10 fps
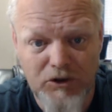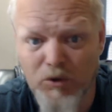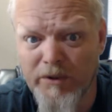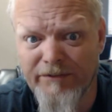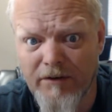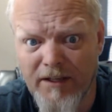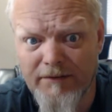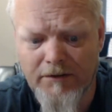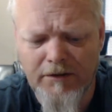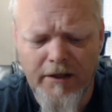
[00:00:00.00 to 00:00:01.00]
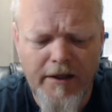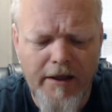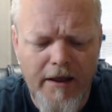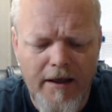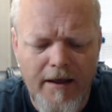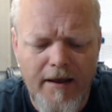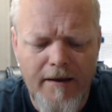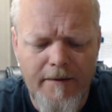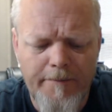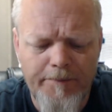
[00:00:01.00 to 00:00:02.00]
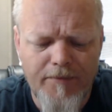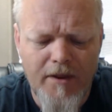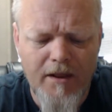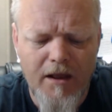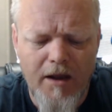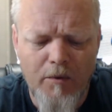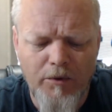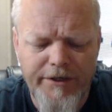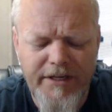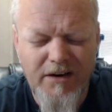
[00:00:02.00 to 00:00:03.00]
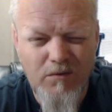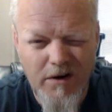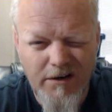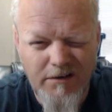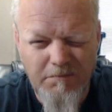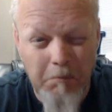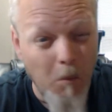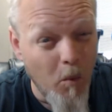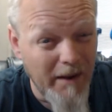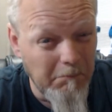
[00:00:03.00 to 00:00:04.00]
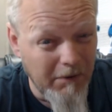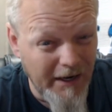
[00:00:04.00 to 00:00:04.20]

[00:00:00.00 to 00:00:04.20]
to a different level. I didn't want to wet